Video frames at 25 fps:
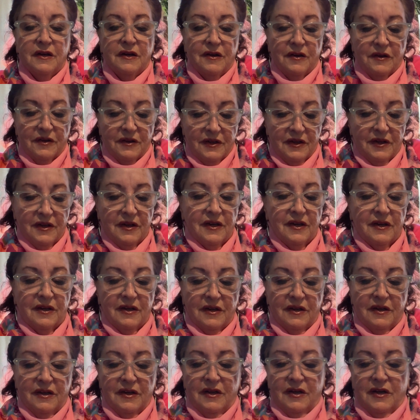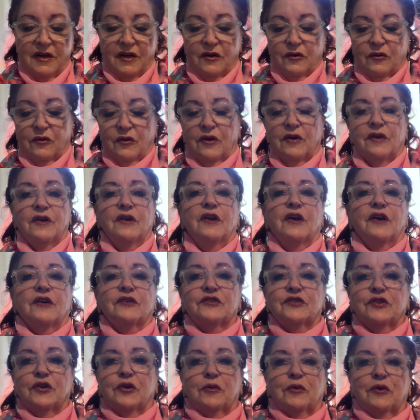Okay, we're in
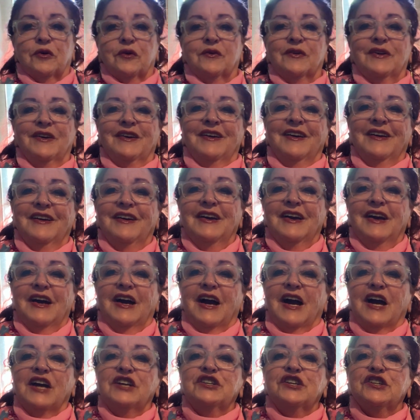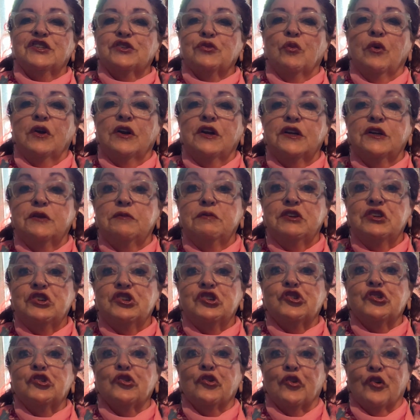October. I just wanted to be
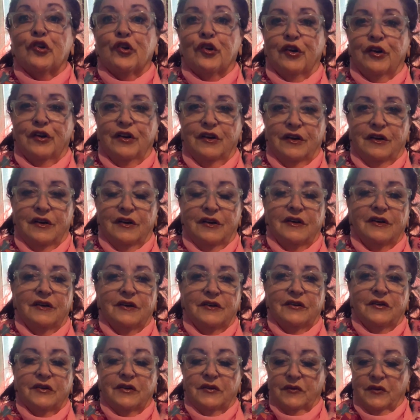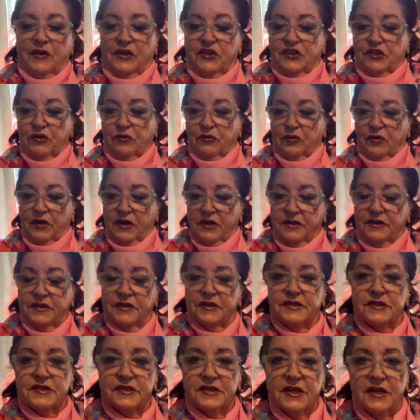sure. I should write
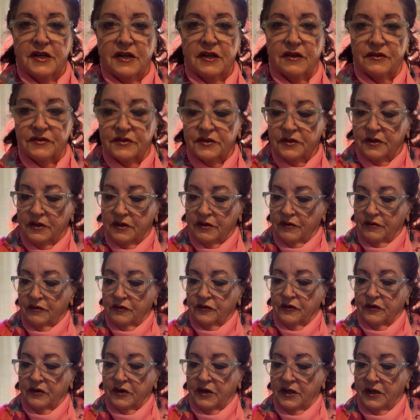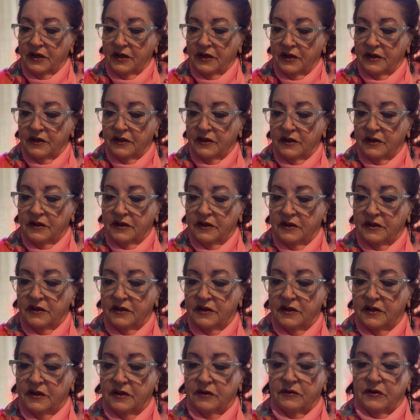this down so I don't forget.
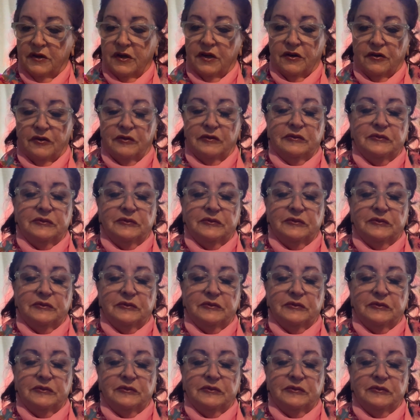There we go.